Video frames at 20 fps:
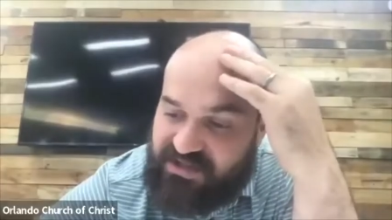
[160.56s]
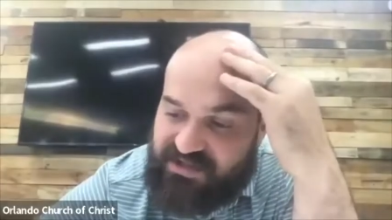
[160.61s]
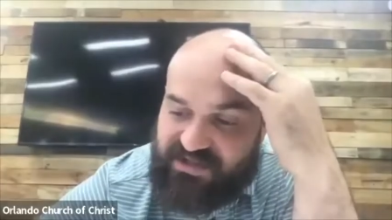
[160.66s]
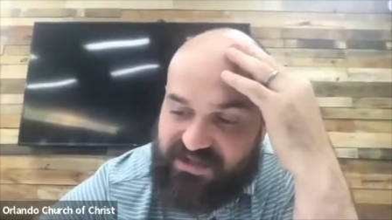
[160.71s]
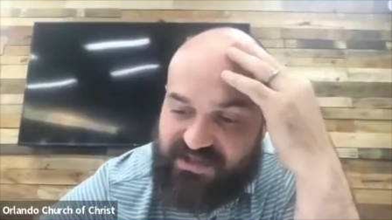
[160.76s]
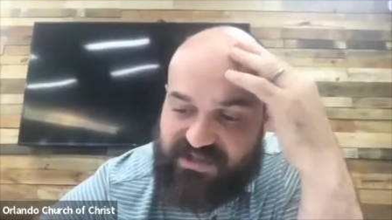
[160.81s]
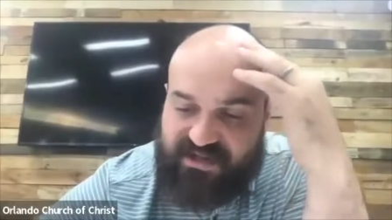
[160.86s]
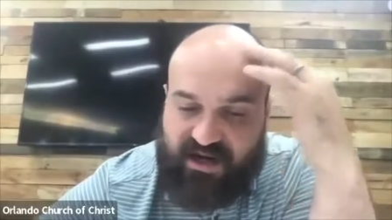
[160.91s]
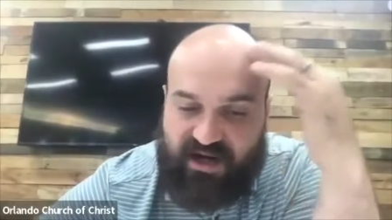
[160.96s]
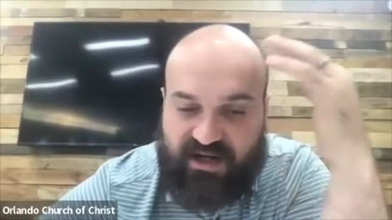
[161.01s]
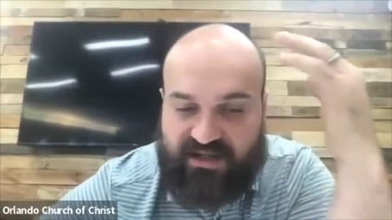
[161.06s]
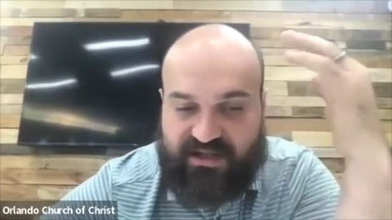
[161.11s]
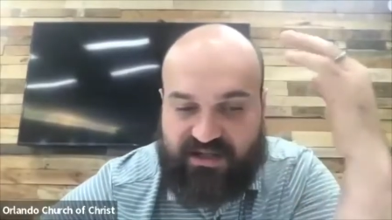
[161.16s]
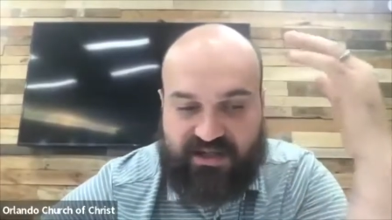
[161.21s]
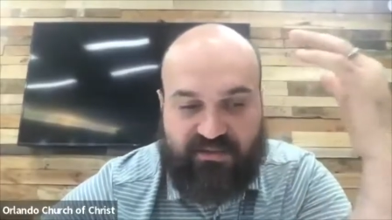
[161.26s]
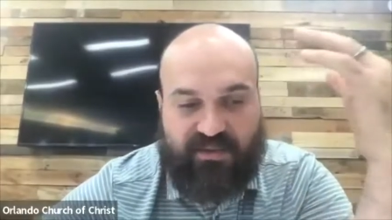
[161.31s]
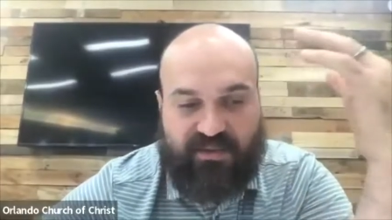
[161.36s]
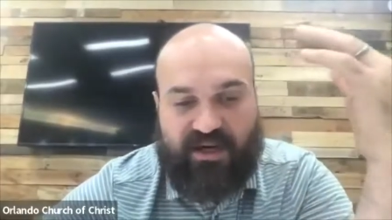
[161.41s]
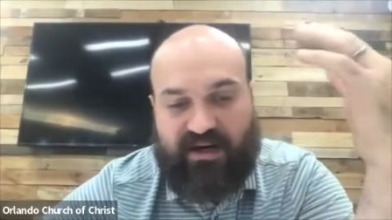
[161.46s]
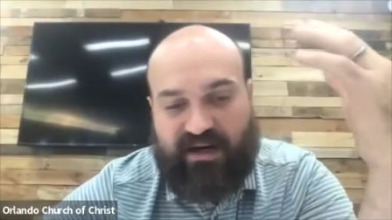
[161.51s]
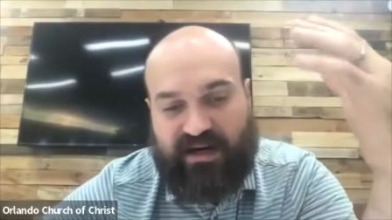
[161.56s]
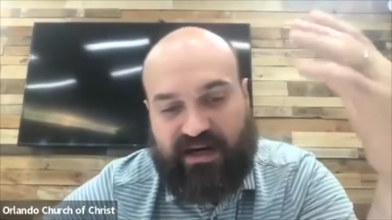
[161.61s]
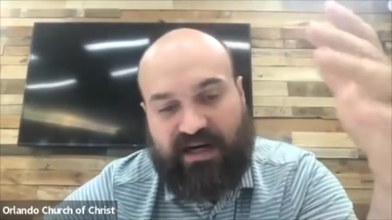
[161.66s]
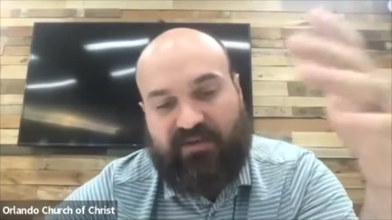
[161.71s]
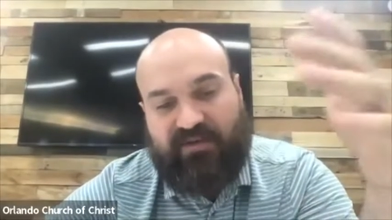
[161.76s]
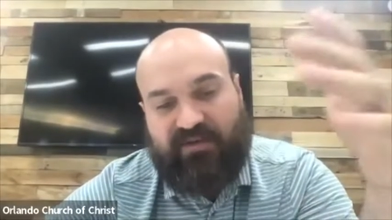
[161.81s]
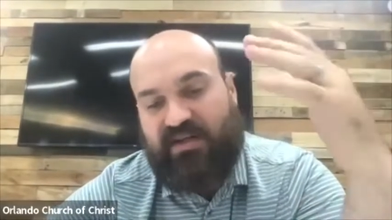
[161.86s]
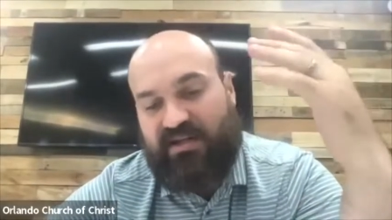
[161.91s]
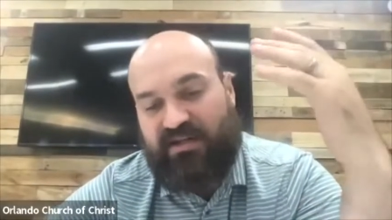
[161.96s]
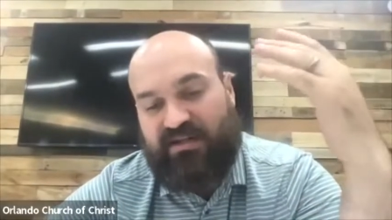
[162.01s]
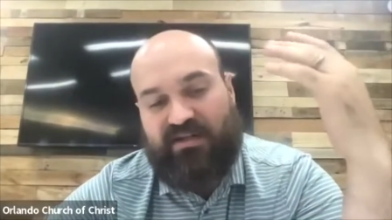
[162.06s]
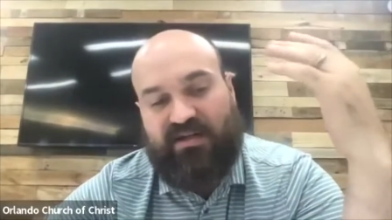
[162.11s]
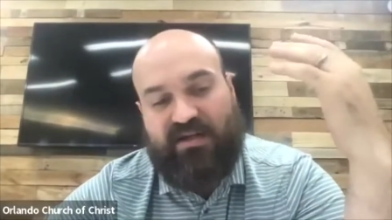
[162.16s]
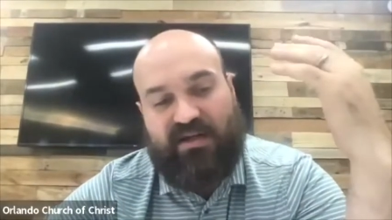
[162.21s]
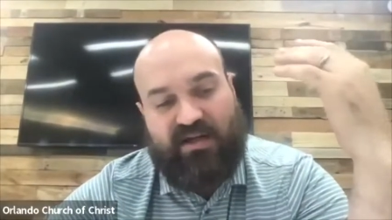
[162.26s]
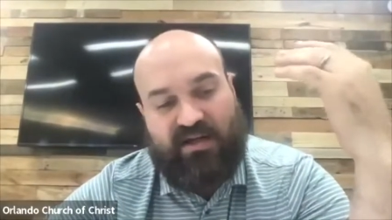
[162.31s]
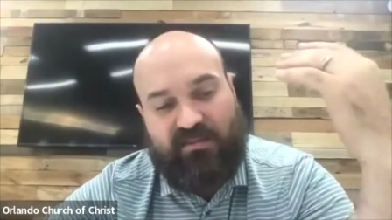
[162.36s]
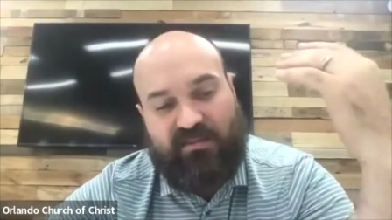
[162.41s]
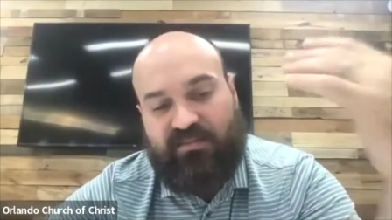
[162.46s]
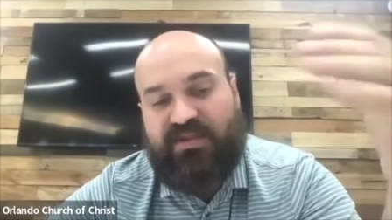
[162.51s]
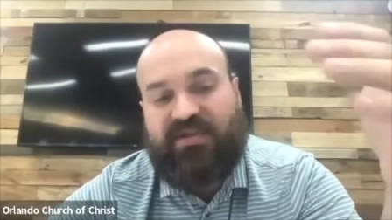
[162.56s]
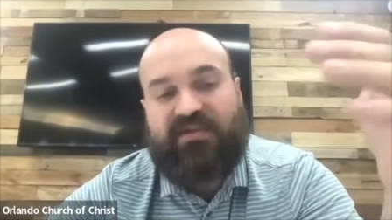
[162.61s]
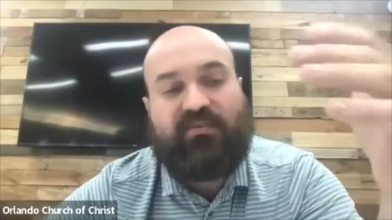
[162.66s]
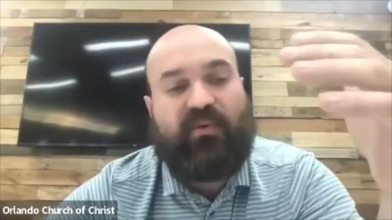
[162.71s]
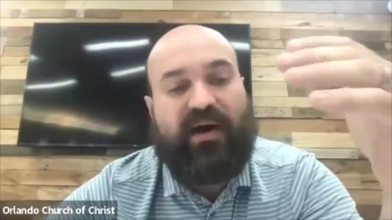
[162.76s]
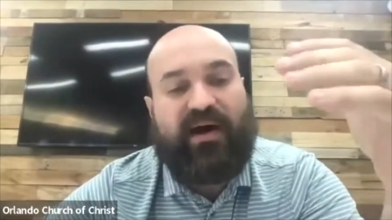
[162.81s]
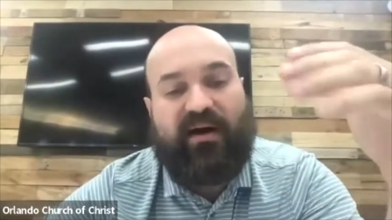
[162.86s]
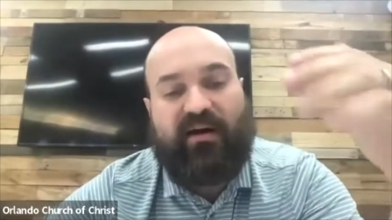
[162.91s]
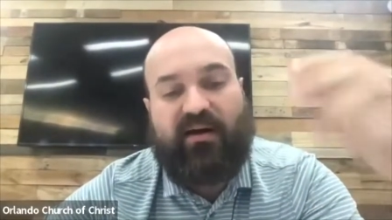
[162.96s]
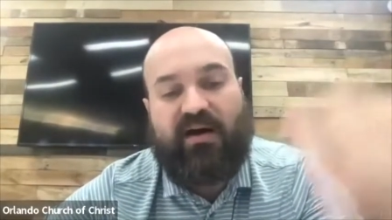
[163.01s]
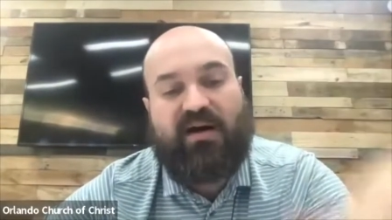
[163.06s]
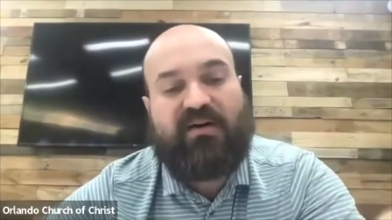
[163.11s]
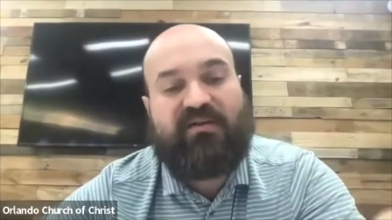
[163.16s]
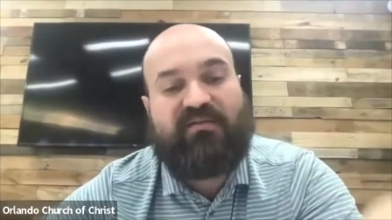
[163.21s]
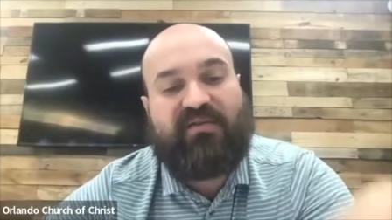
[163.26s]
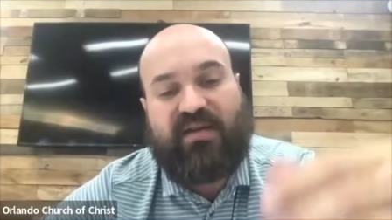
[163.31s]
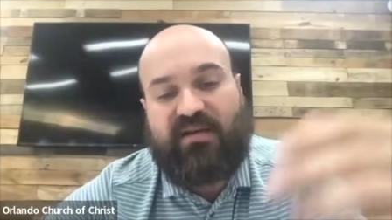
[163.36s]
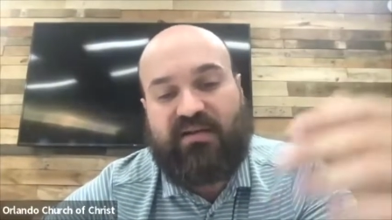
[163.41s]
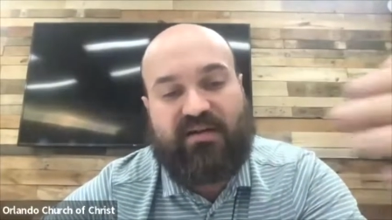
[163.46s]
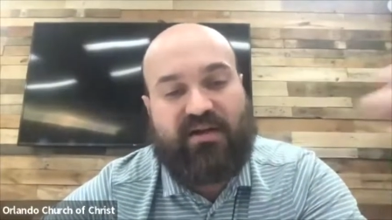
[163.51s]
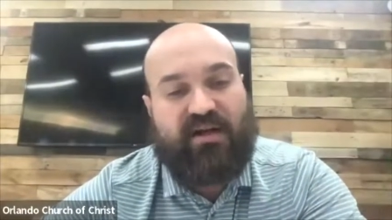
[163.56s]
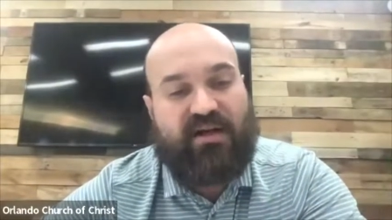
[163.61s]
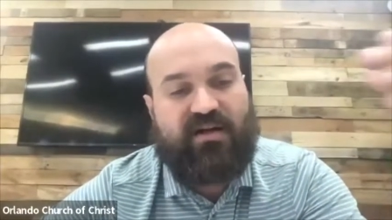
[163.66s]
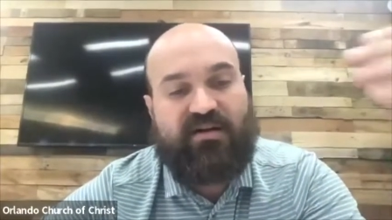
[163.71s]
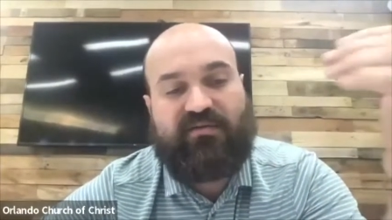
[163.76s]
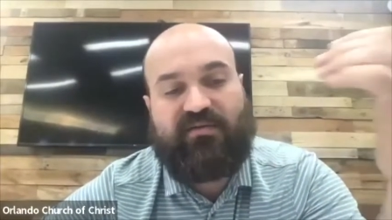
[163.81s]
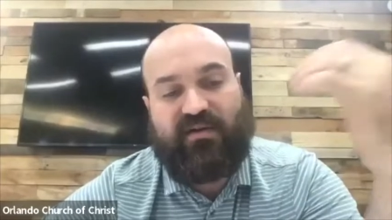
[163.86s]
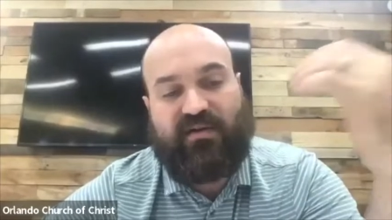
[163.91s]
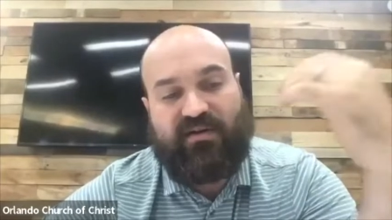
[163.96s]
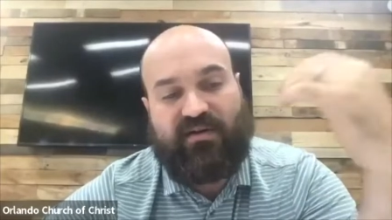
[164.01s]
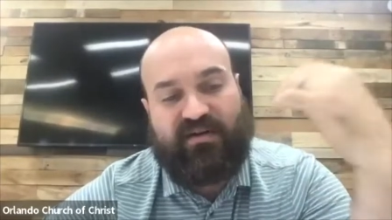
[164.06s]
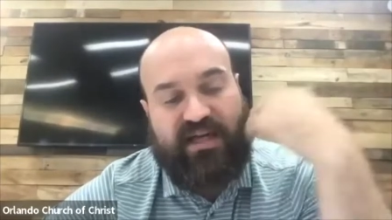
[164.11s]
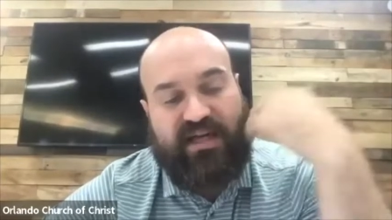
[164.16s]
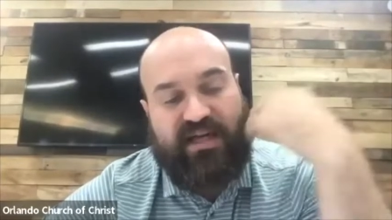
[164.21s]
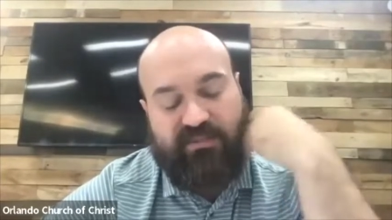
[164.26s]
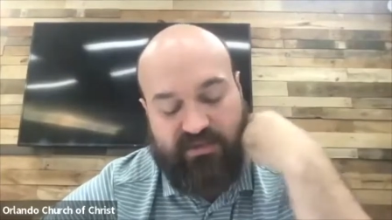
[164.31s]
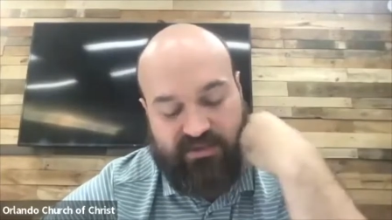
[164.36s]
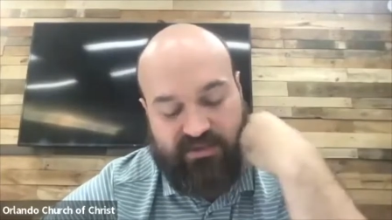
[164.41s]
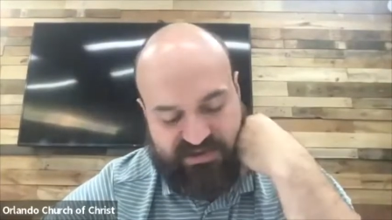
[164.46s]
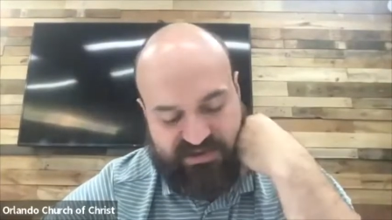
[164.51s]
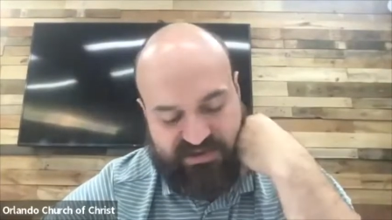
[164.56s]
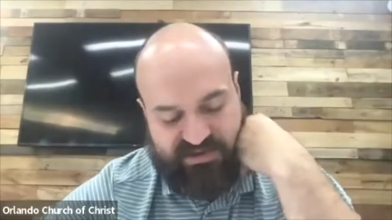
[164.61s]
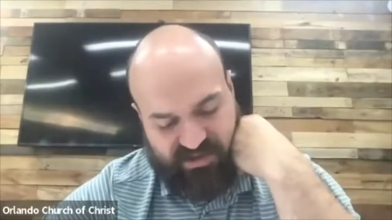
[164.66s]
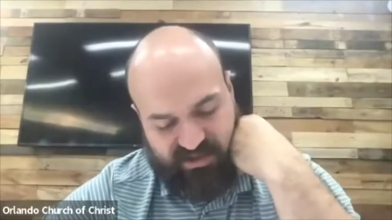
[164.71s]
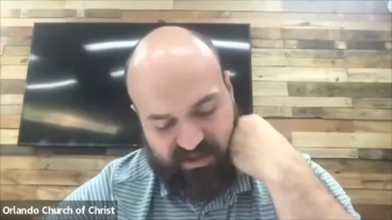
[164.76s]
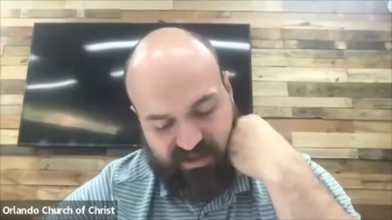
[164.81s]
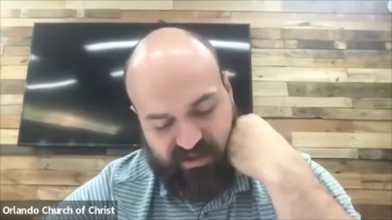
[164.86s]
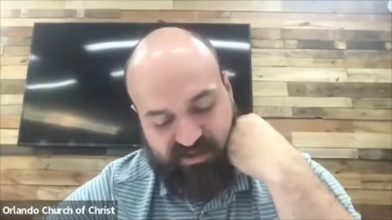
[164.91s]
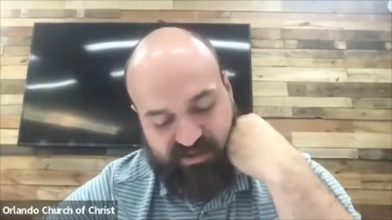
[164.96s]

just talking about how we can be aware of and love our neighbors.